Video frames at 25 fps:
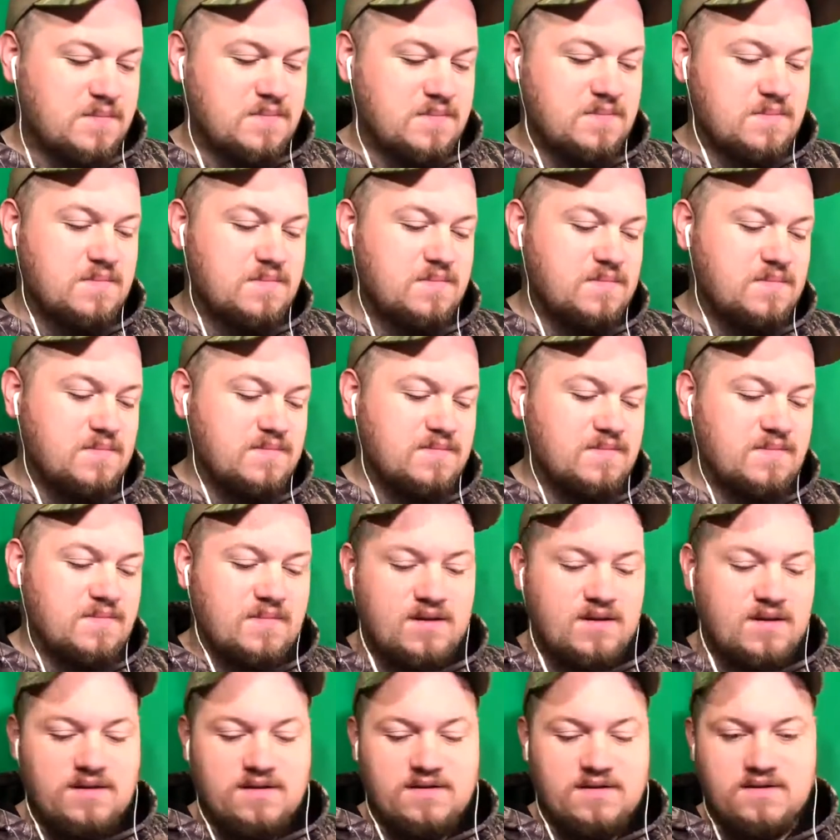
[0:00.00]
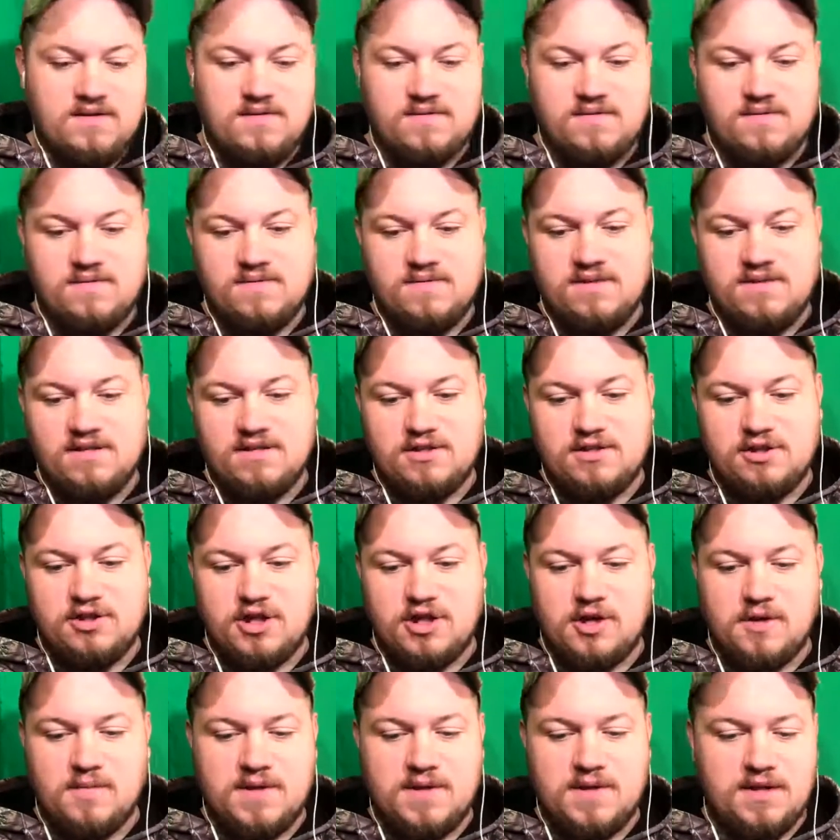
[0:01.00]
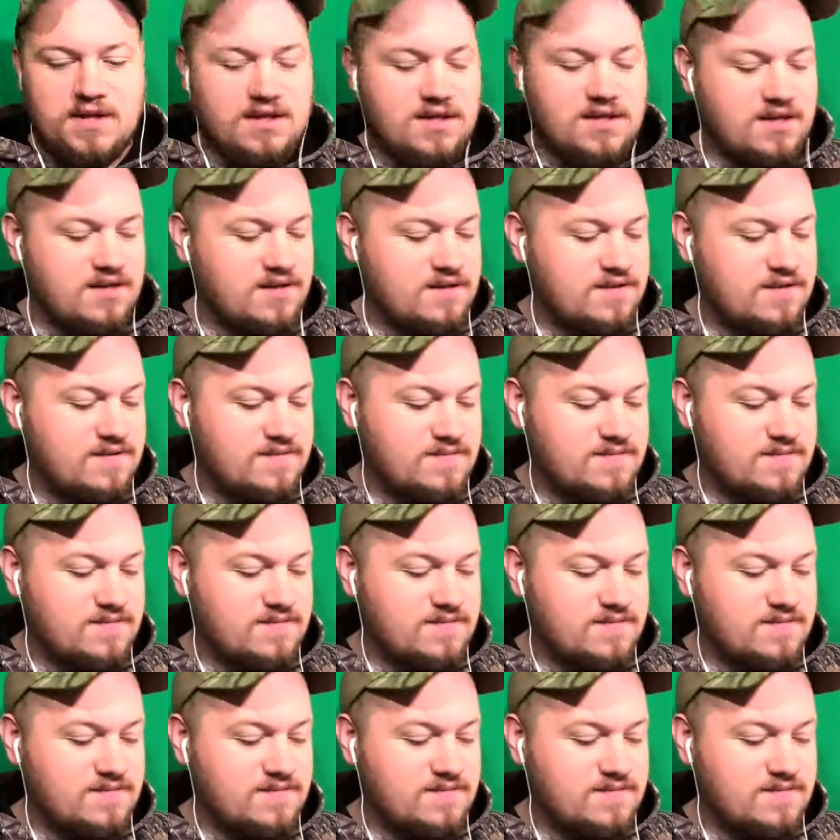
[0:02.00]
Okay. I would have never guessed that.